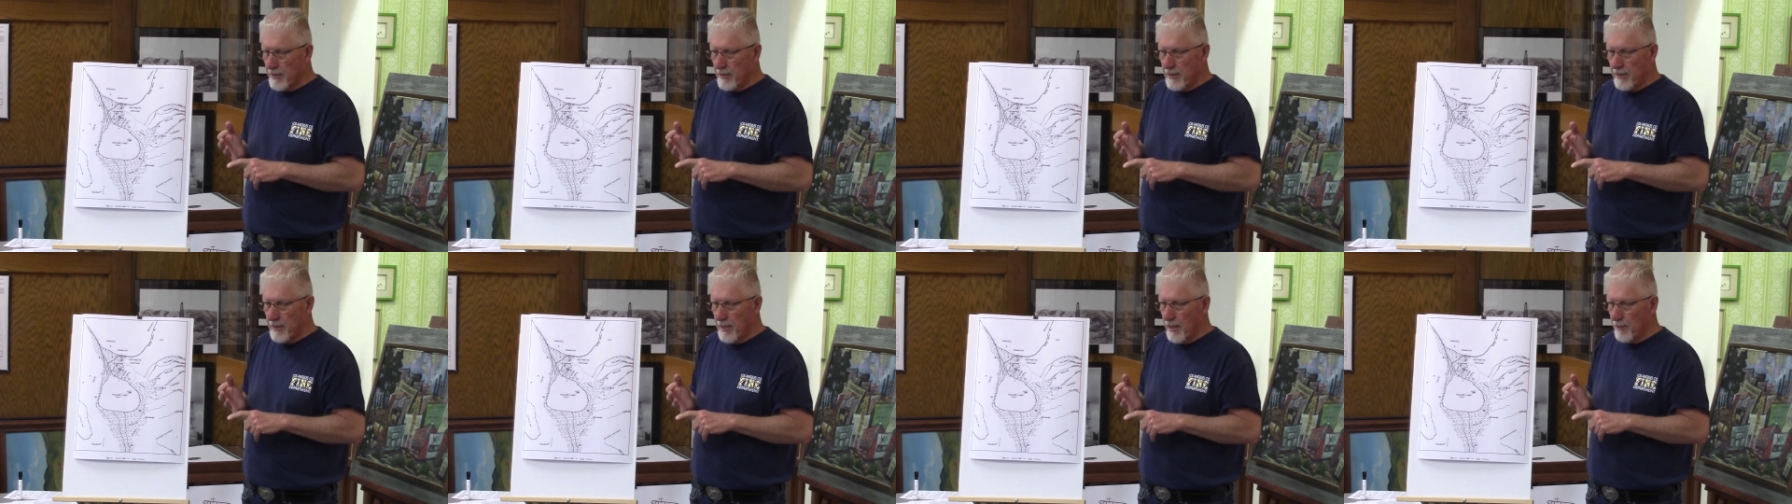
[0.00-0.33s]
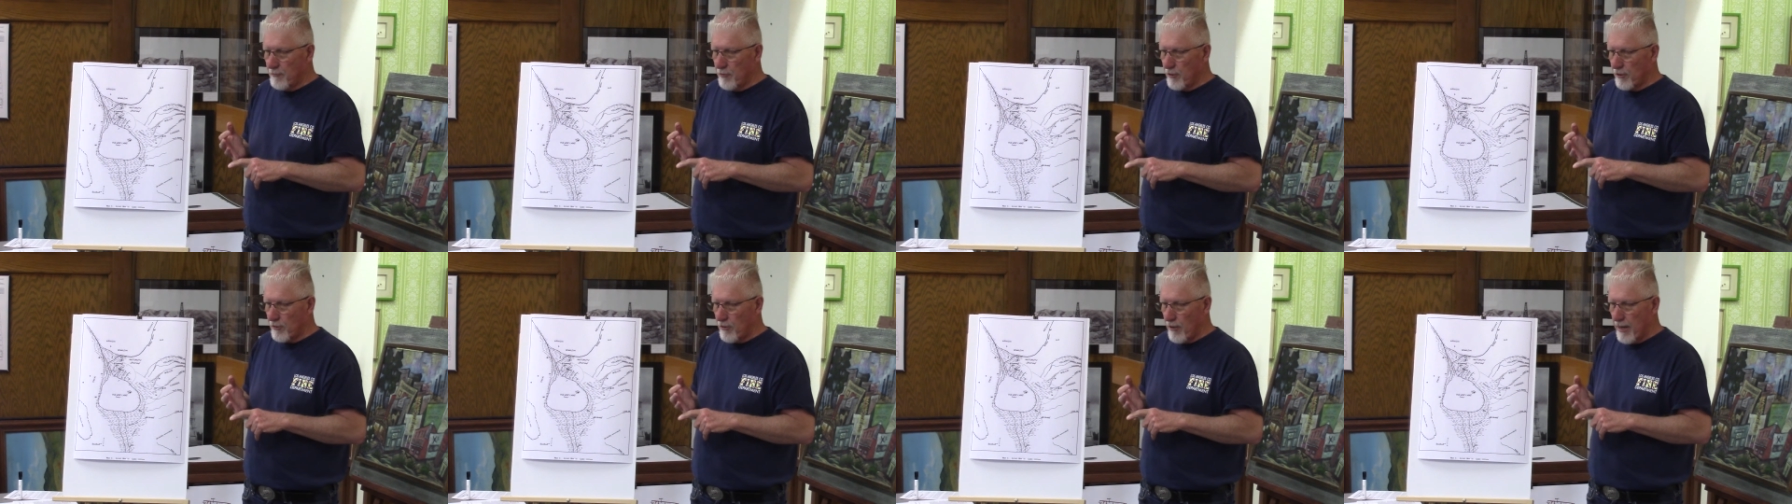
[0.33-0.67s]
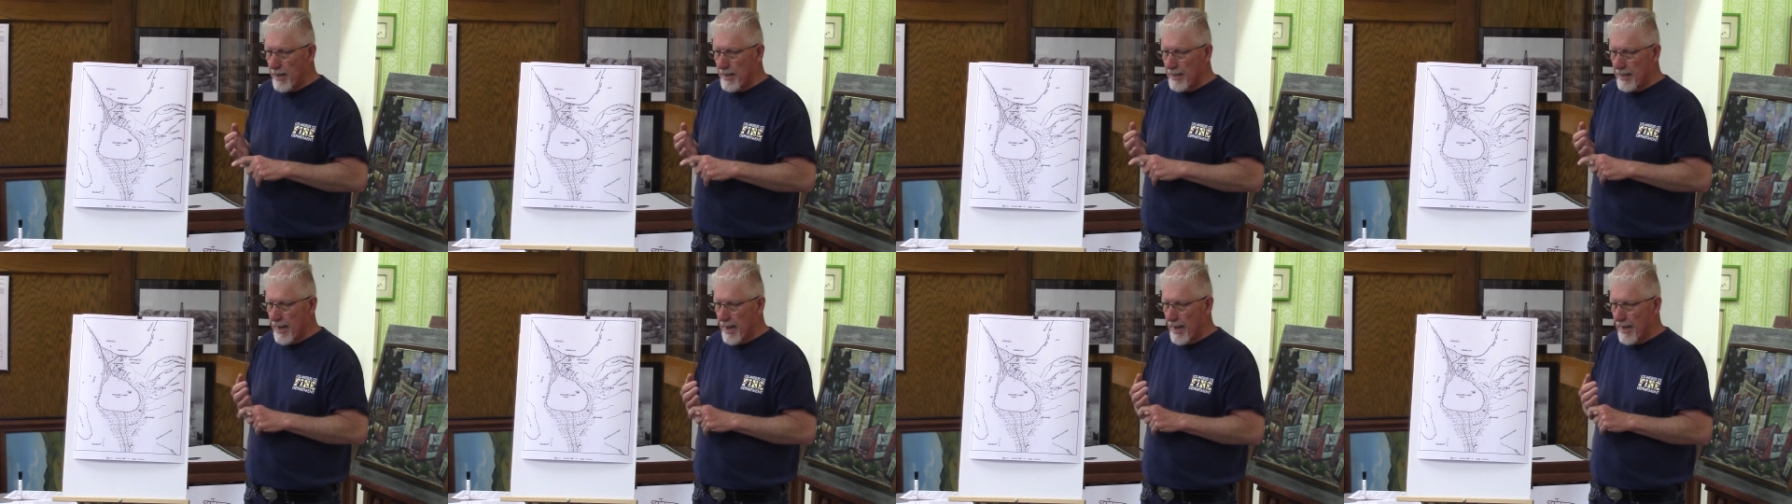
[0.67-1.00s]
the different
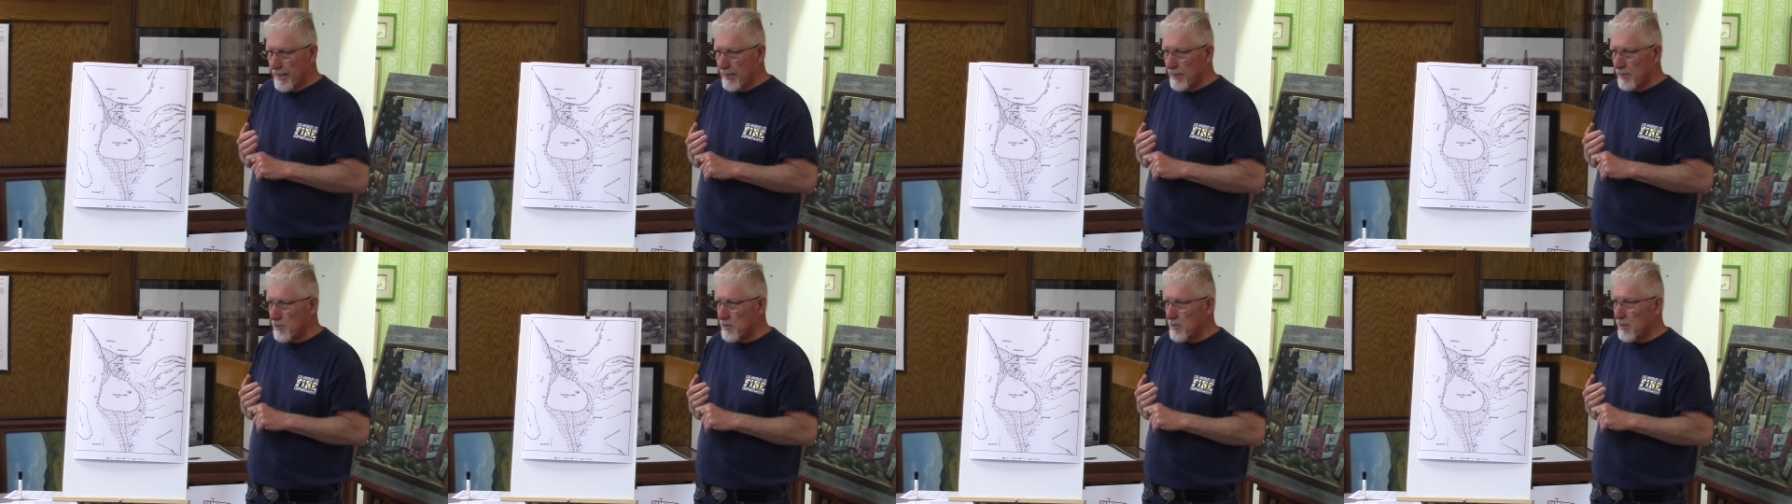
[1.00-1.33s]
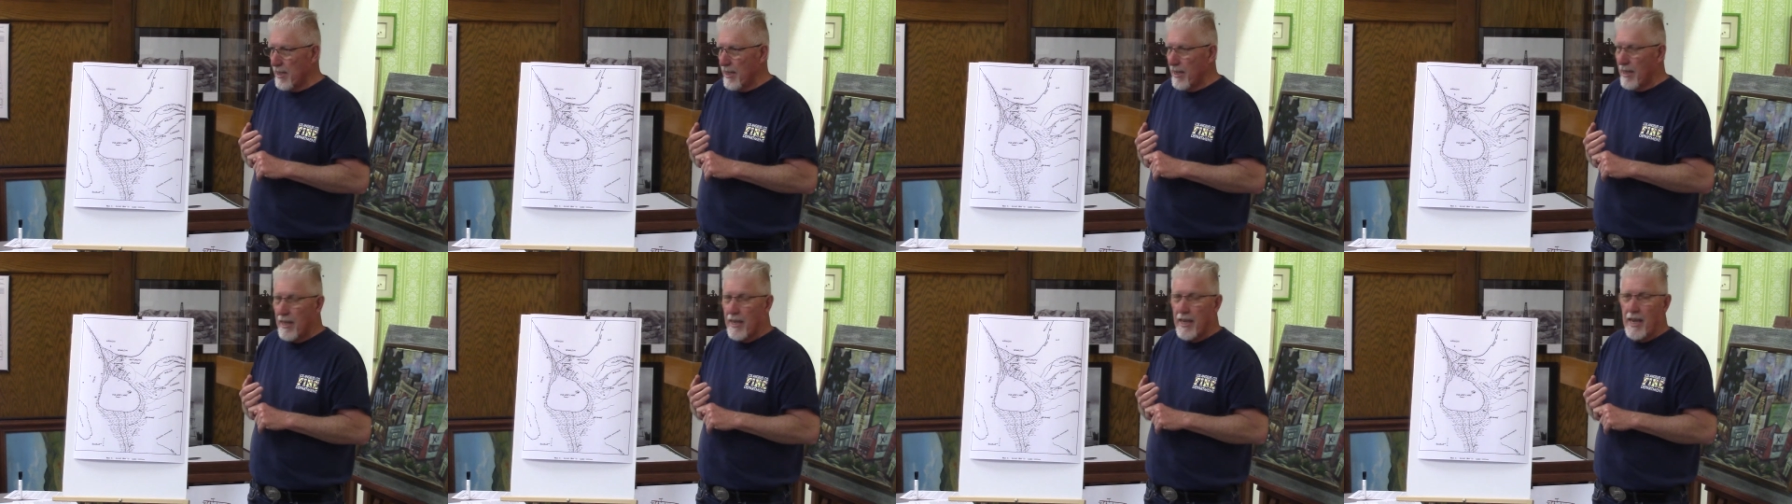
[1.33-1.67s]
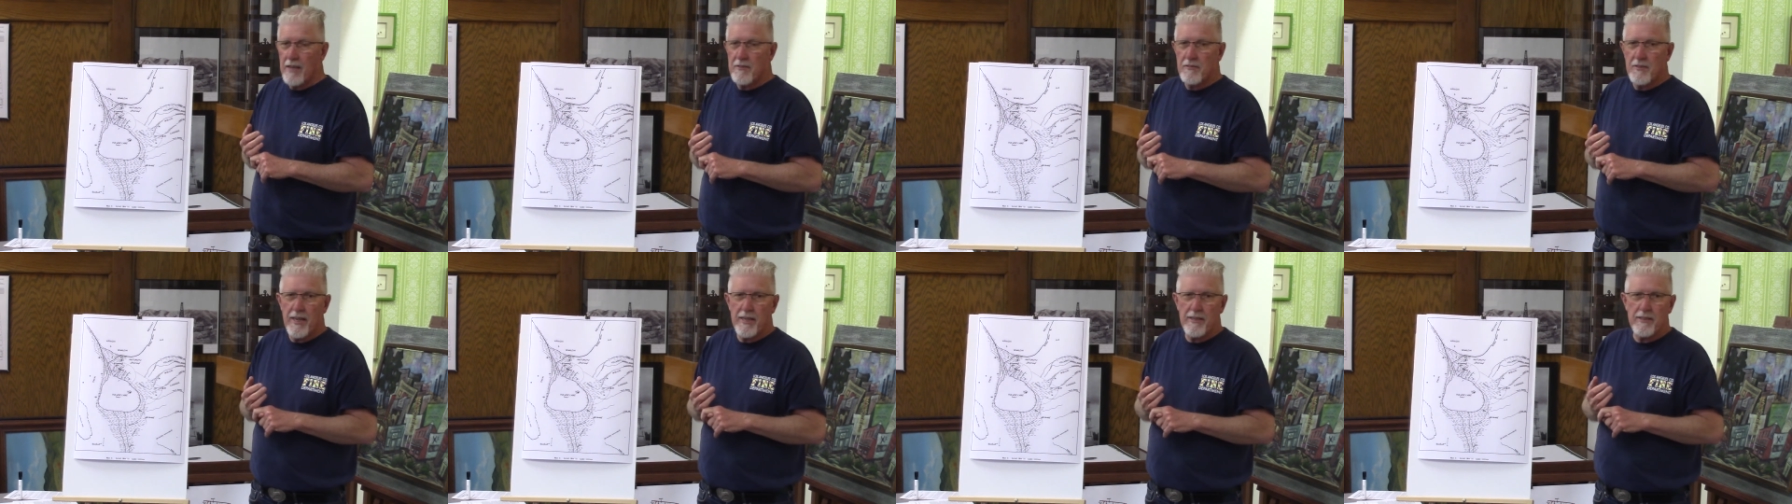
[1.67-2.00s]
Kreyenhagens,
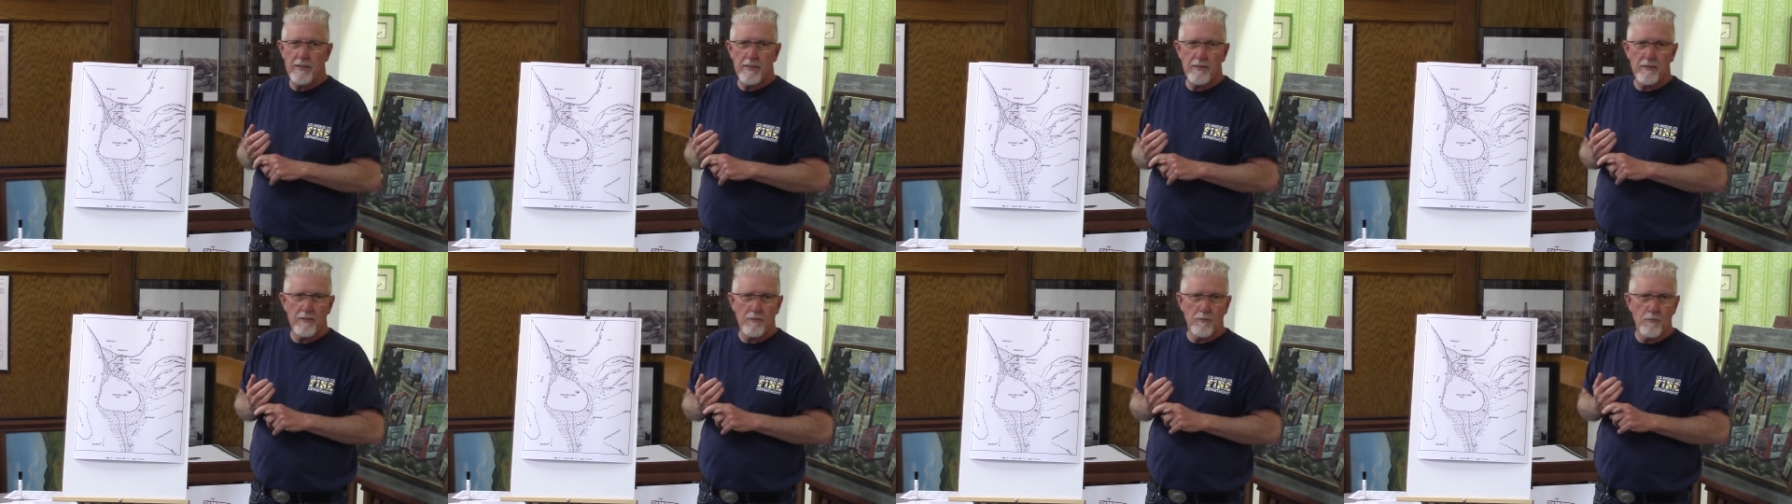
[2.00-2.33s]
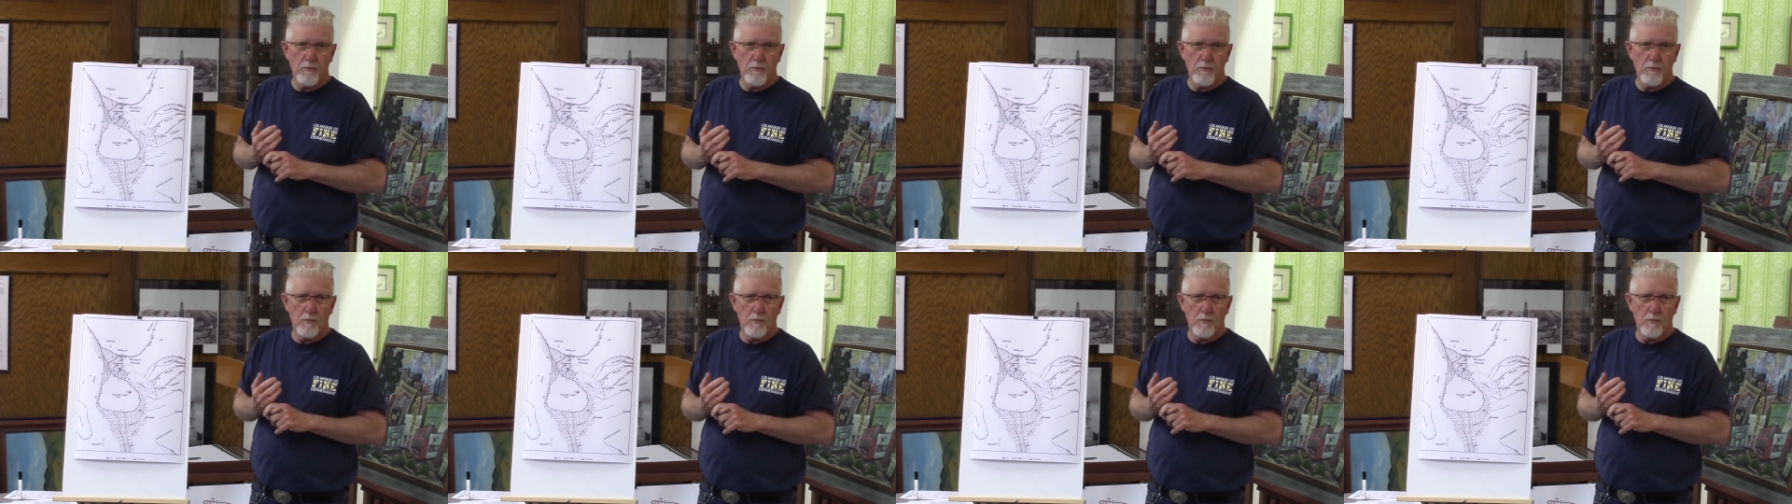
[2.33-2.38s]
and then